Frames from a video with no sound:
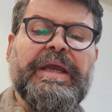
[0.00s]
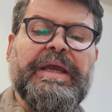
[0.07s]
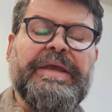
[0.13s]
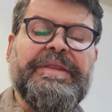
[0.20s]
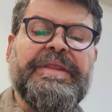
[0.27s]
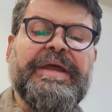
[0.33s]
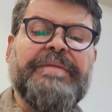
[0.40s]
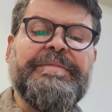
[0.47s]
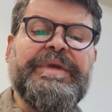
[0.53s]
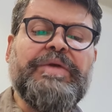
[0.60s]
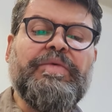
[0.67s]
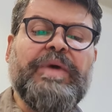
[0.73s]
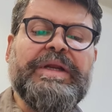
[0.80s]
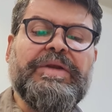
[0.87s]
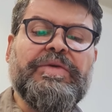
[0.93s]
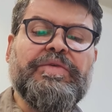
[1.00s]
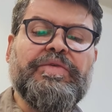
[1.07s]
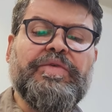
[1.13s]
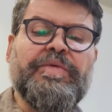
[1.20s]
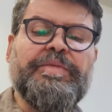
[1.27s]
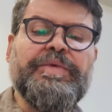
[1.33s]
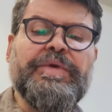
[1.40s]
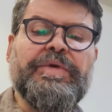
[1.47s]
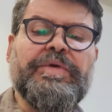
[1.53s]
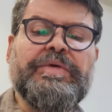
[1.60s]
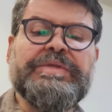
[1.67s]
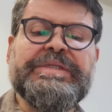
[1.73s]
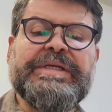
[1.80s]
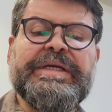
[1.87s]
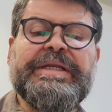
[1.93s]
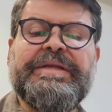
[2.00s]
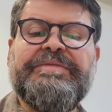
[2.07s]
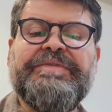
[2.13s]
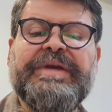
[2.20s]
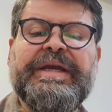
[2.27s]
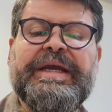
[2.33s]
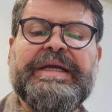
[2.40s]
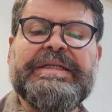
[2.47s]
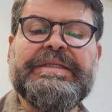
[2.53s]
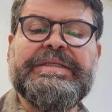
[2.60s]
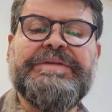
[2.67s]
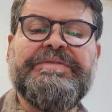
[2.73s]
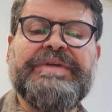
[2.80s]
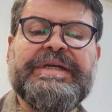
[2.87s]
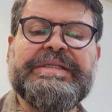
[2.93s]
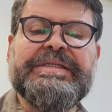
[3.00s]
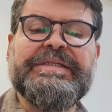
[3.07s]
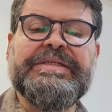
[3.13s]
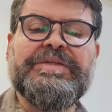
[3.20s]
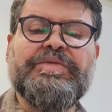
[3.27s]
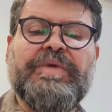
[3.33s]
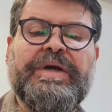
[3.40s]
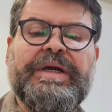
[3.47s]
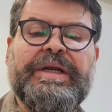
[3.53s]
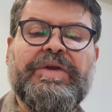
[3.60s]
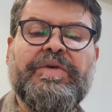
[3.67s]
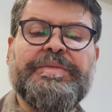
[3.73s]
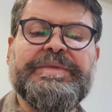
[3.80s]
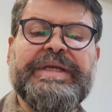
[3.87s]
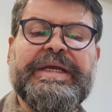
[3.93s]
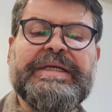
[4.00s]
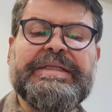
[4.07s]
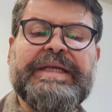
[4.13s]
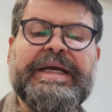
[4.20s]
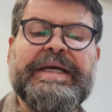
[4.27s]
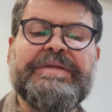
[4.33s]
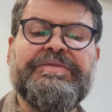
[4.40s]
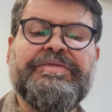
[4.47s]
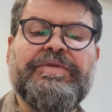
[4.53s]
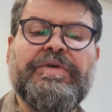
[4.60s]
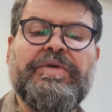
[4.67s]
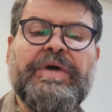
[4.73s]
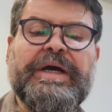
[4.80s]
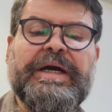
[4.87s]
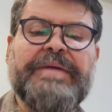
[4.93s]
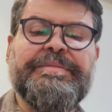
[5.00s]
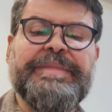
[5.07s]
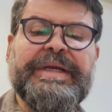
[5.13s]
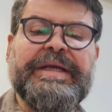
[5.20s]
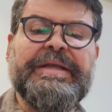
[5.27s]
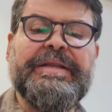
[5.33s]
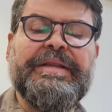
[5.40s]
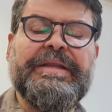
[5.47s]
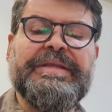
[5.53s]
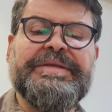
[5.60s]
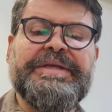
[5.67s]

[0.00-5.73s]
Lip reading: In the B1 group, no significant differences were obtained at follow-up in